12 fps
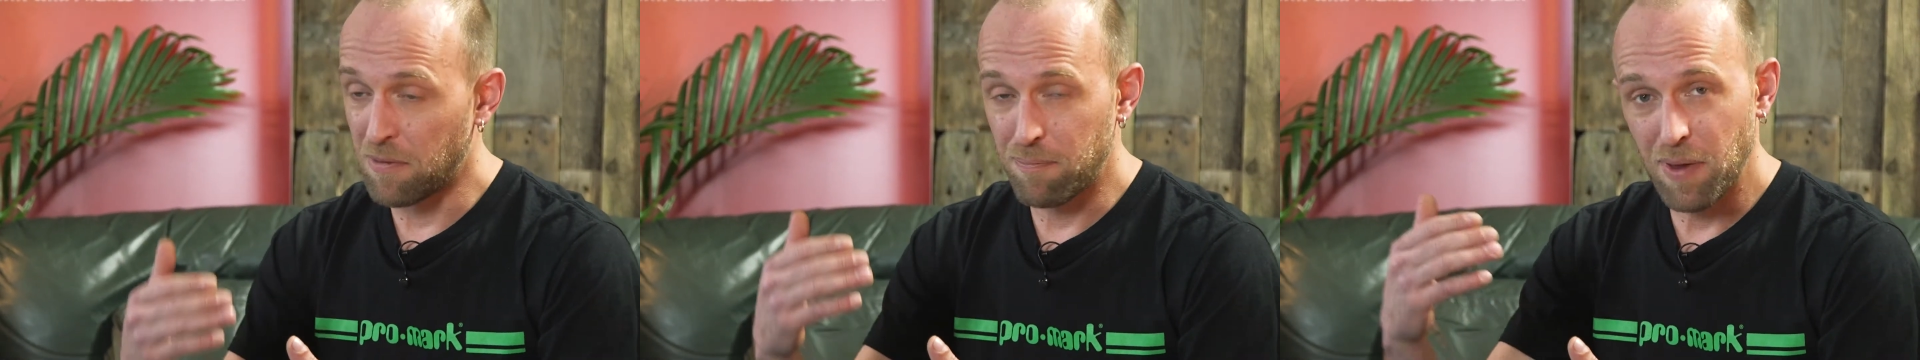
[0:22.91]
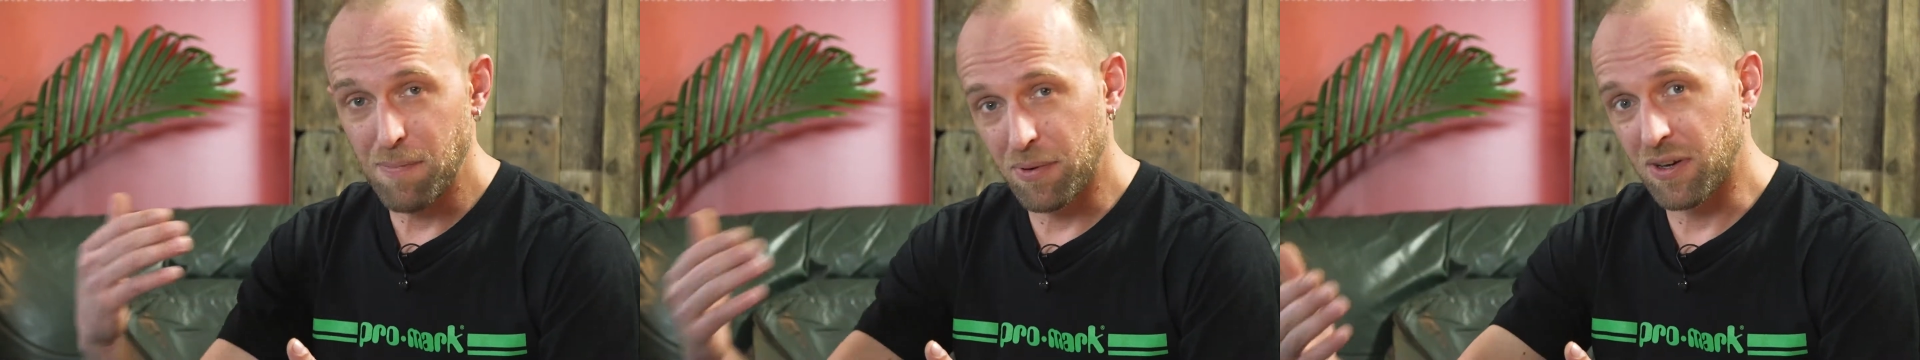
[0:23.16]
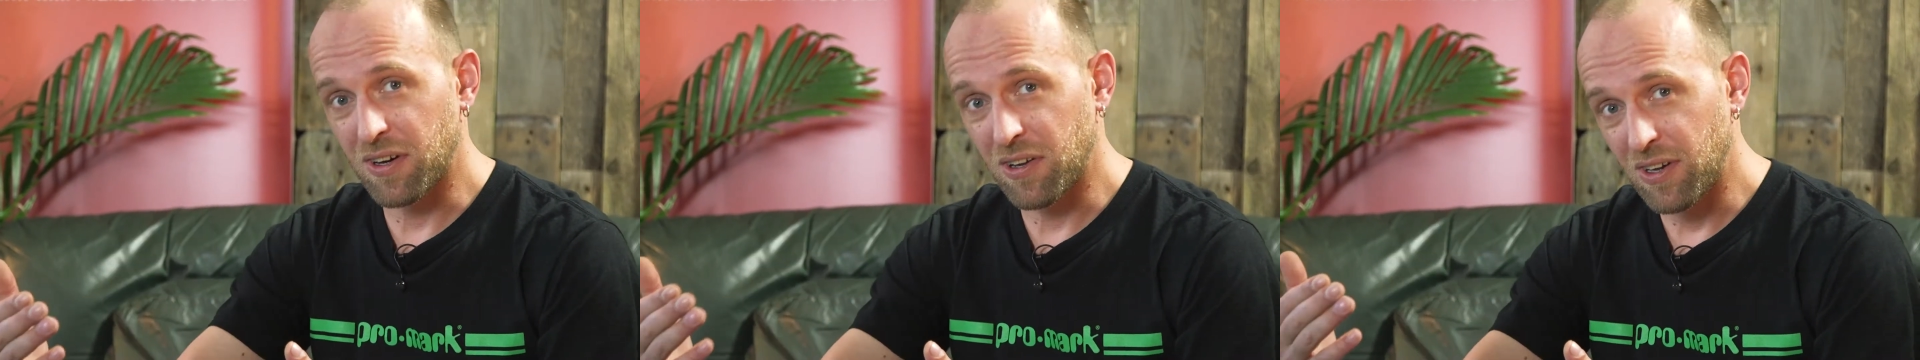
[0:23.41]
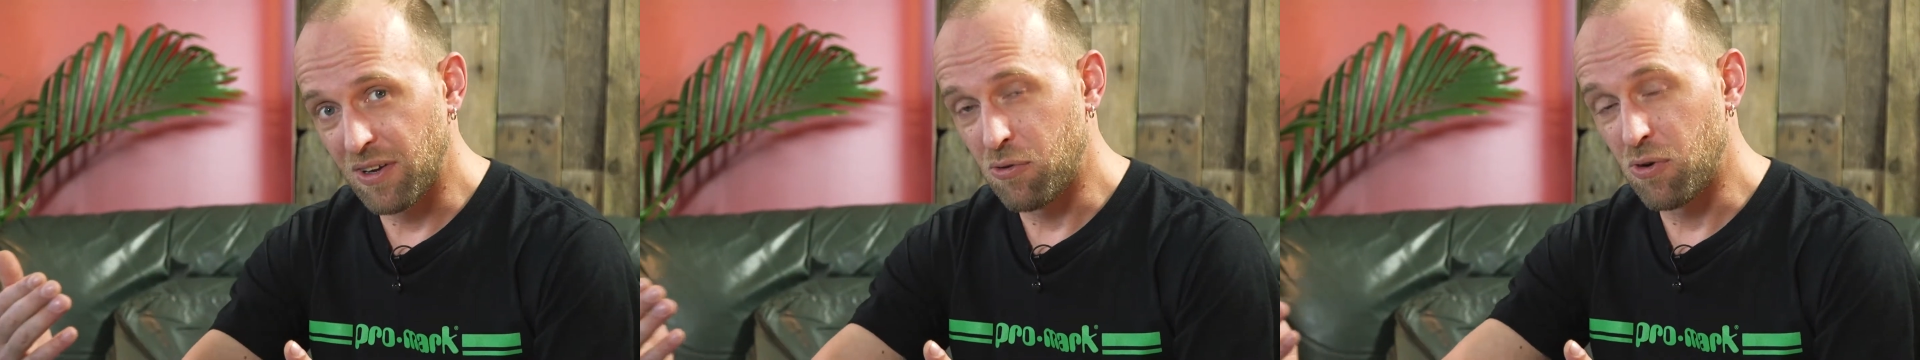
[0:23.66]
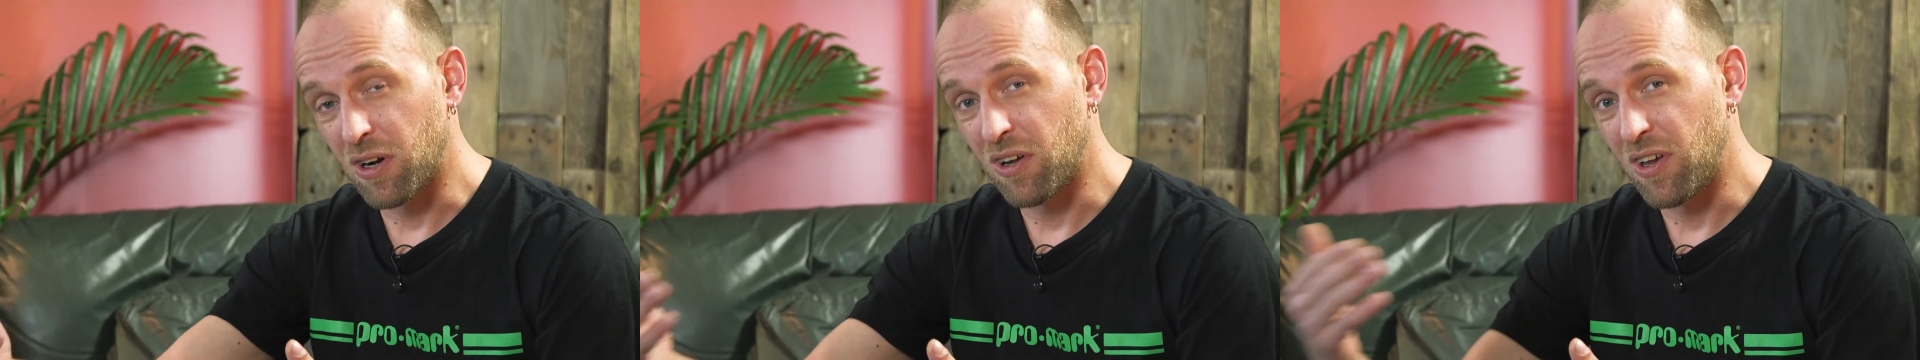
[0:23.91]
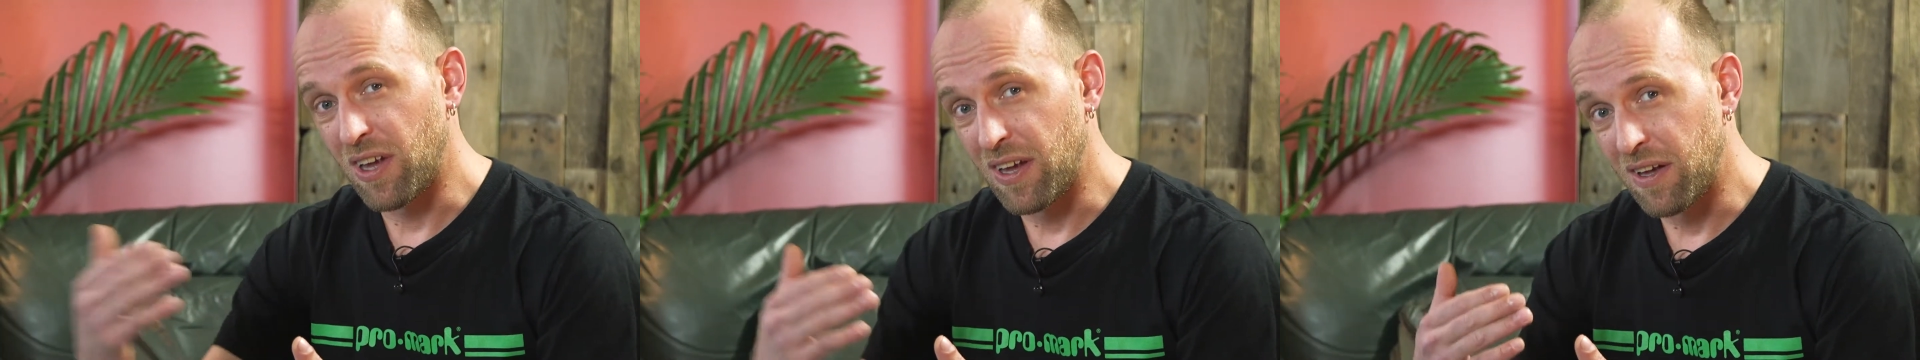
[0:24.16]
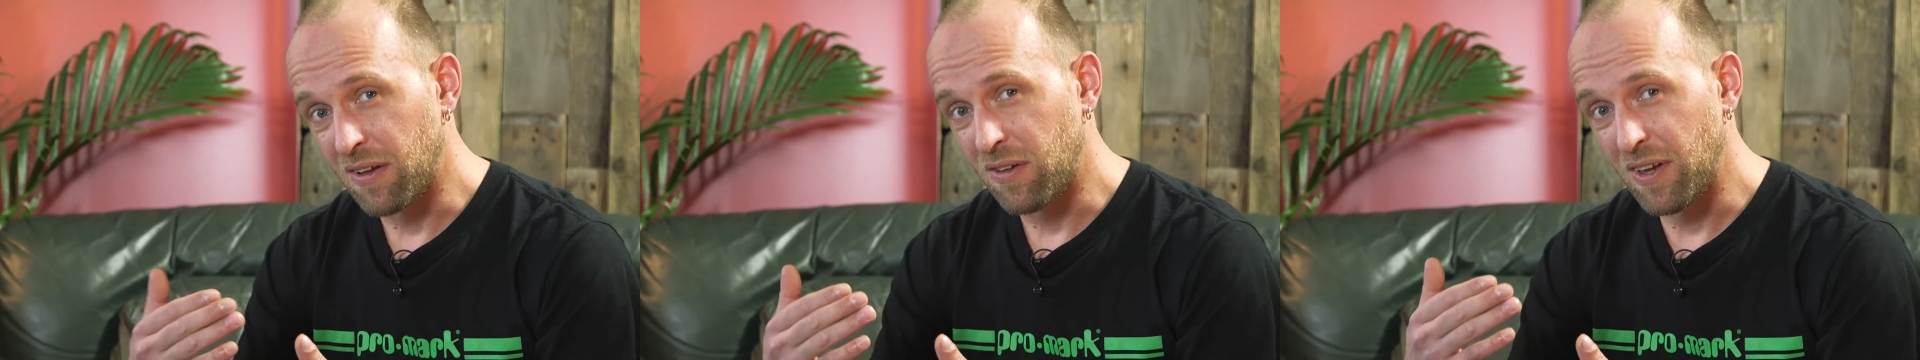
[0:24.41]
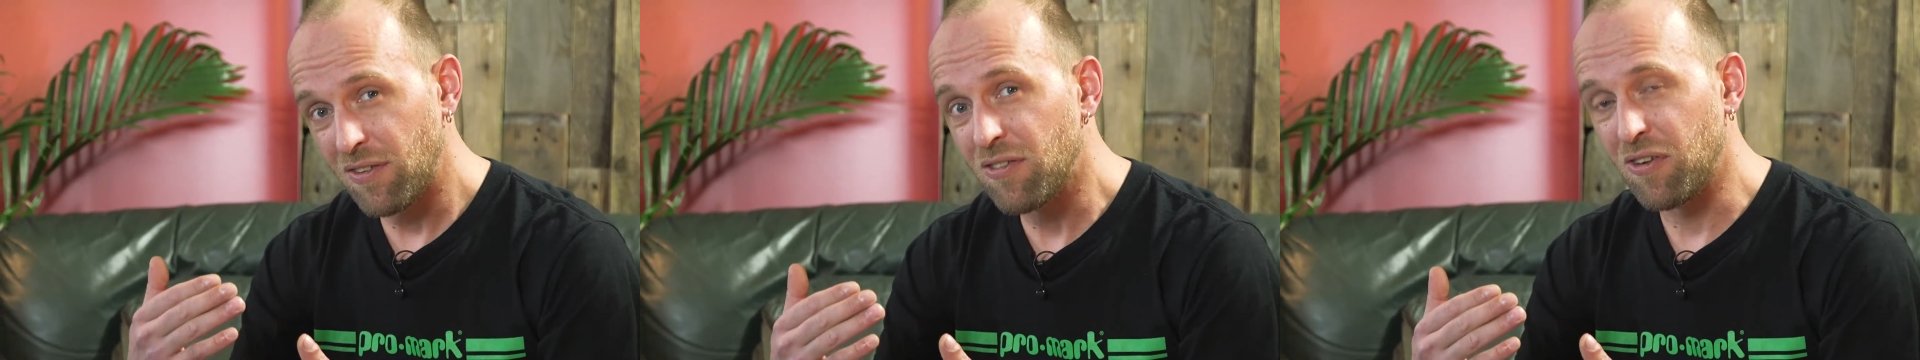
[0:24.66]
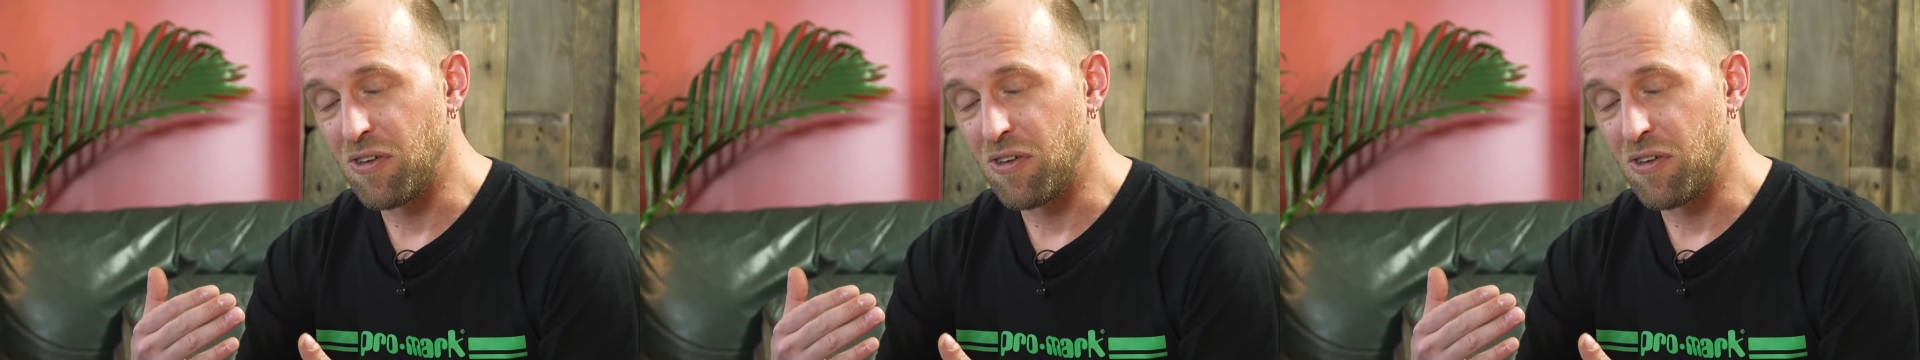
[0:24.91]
the people who are gonna listen